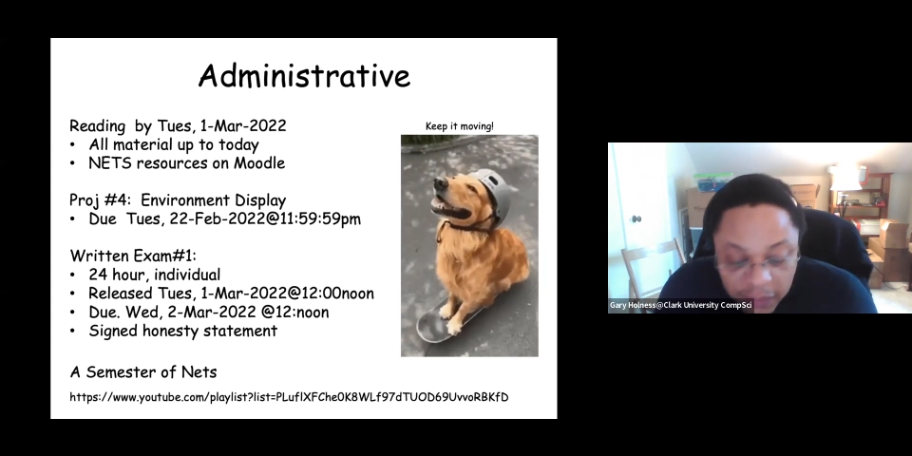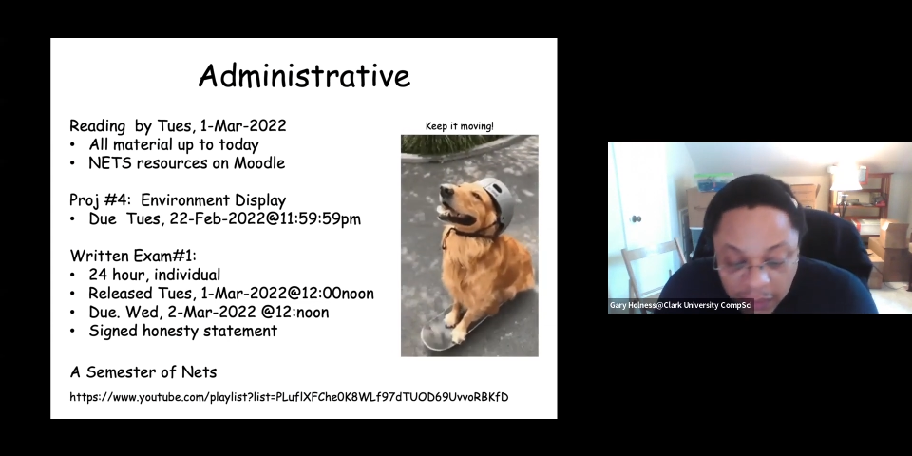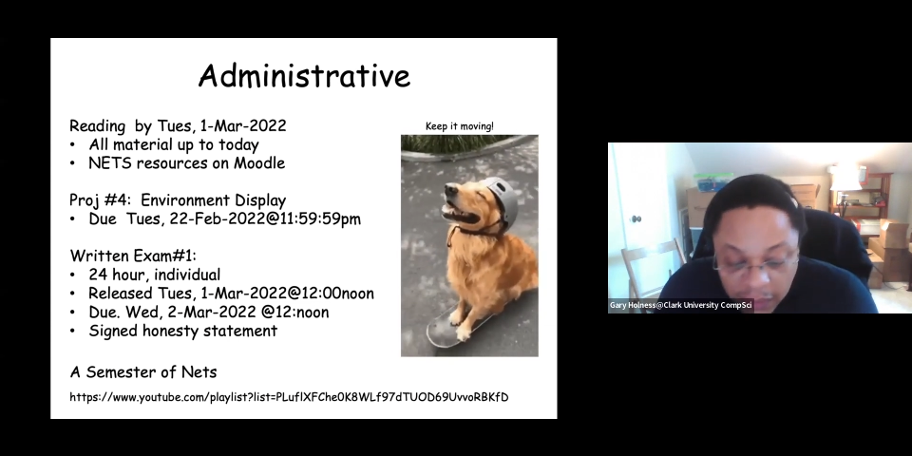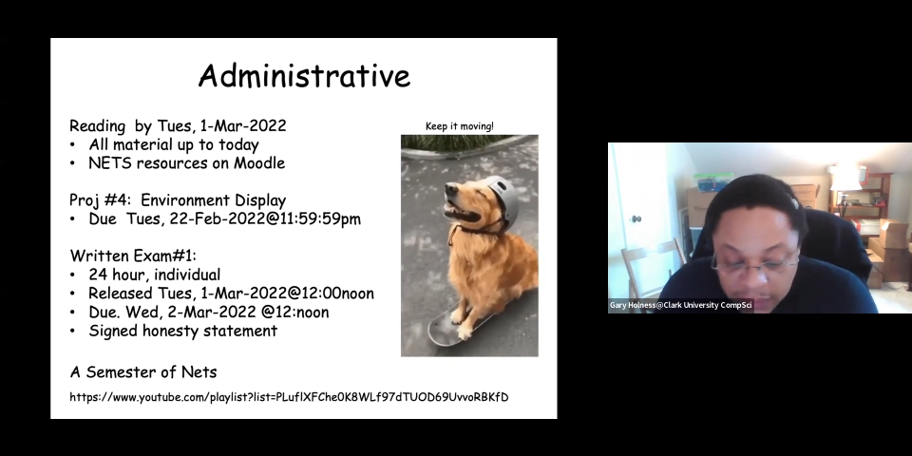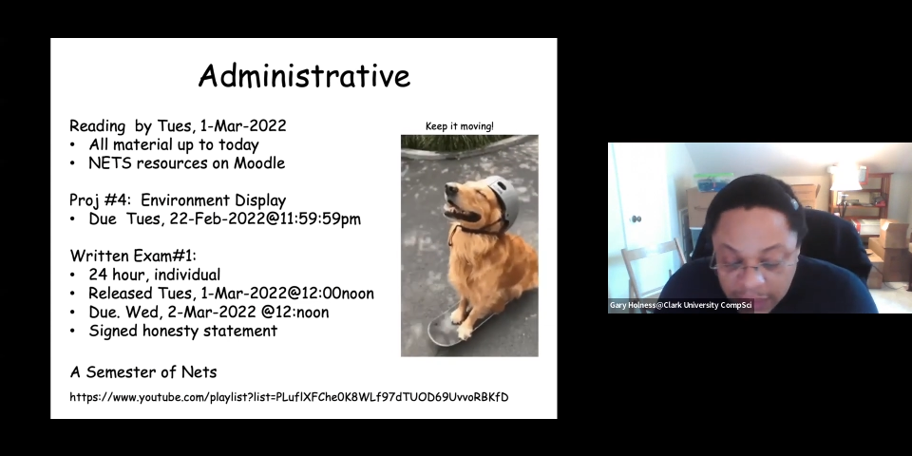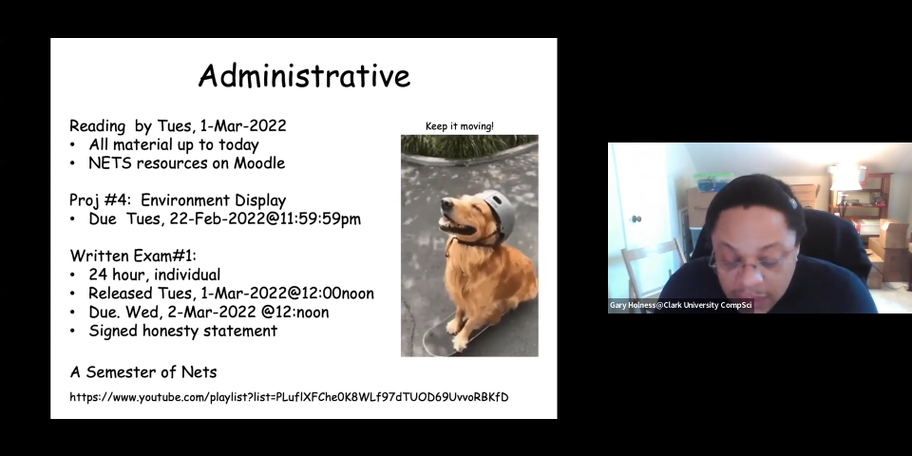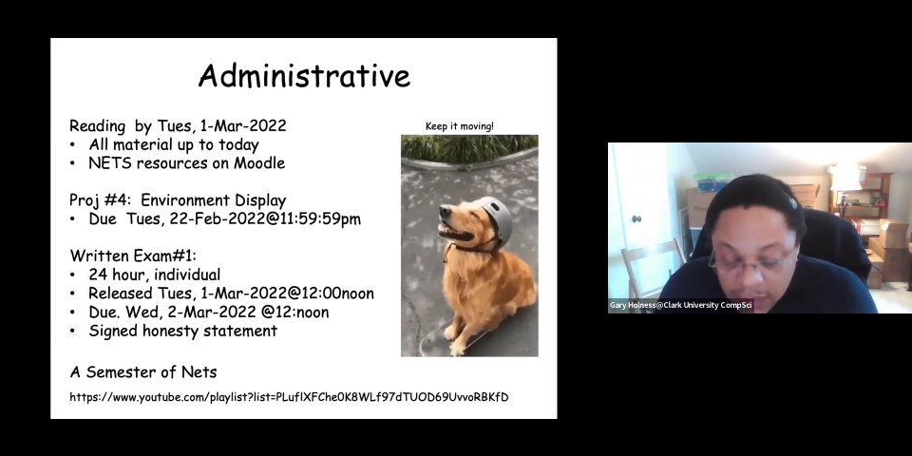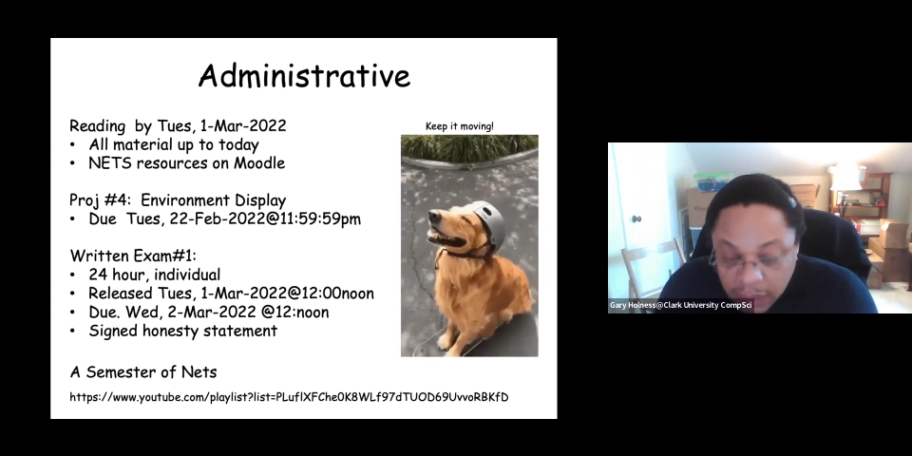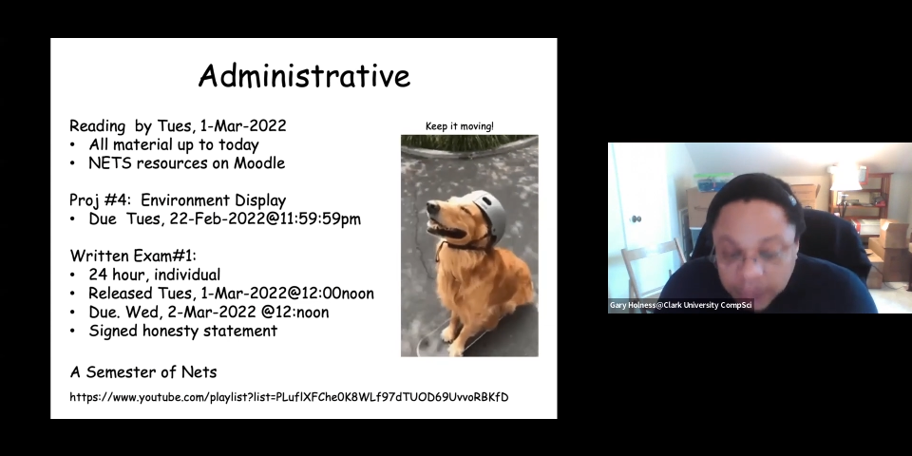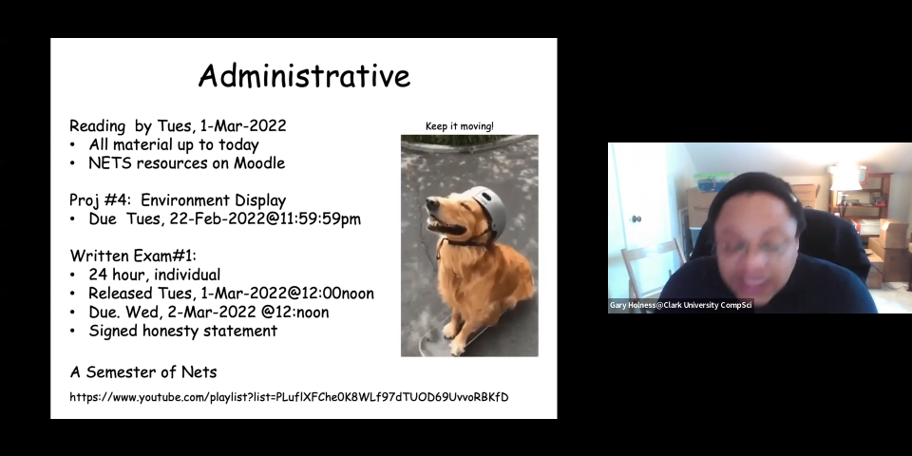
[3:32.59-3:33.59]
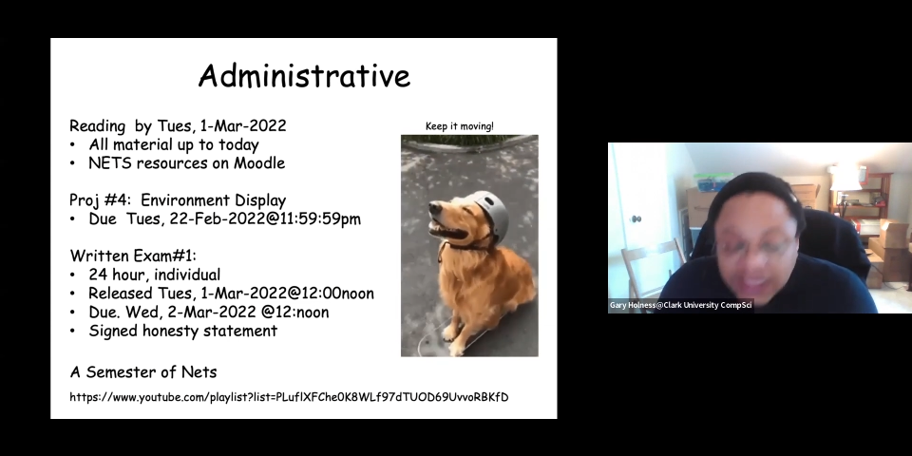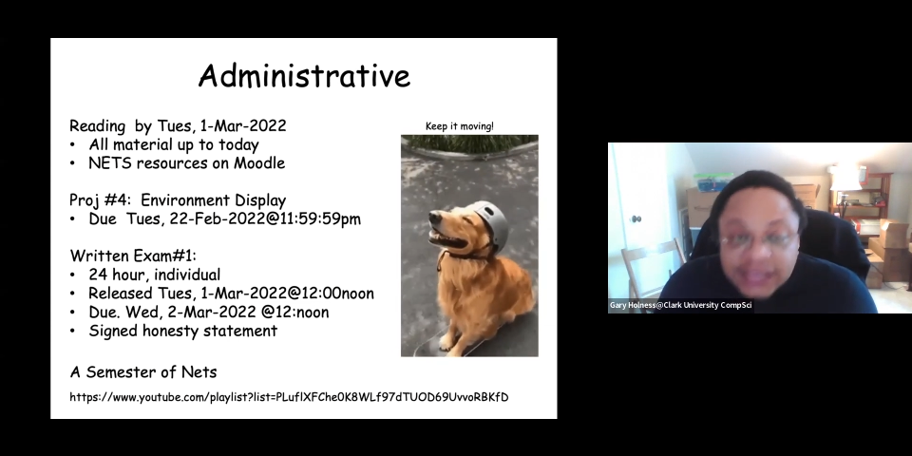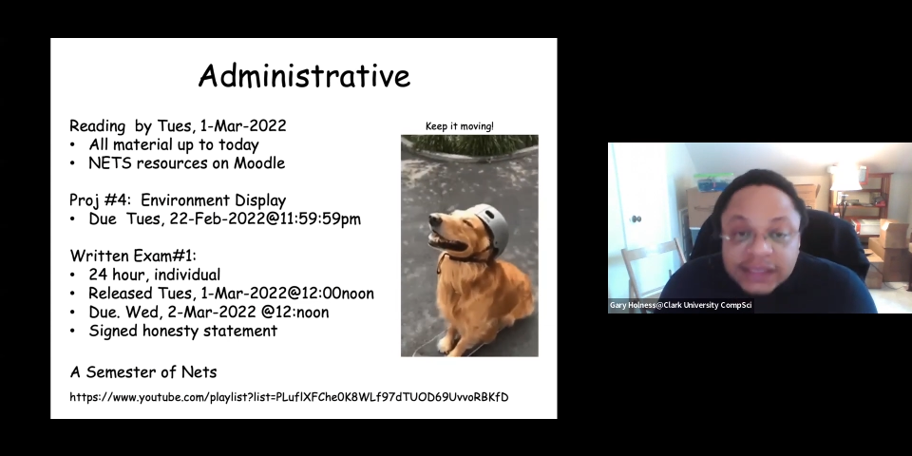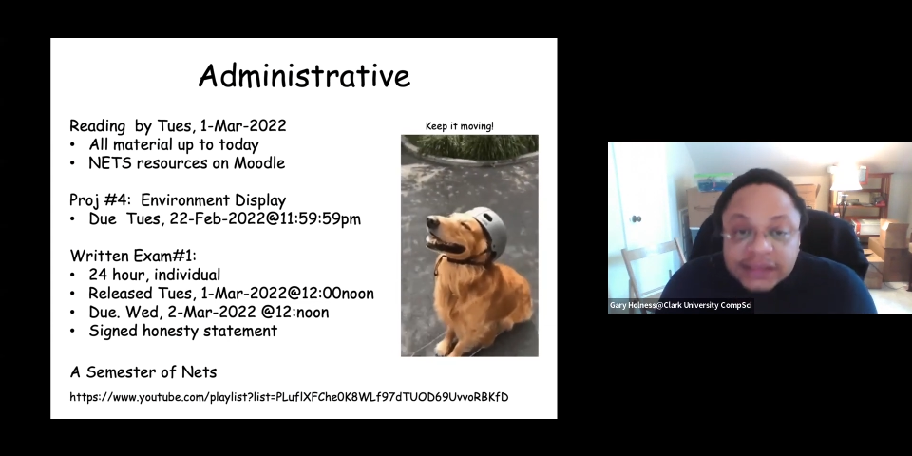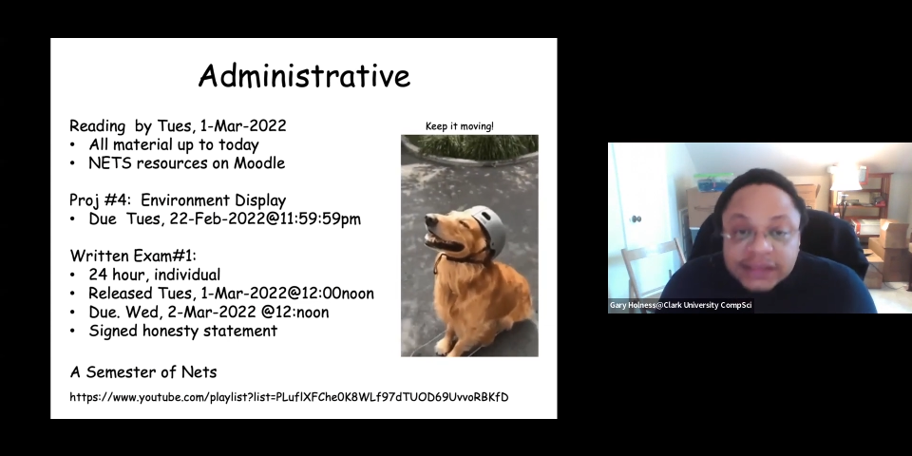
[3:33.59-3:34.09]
on a playlist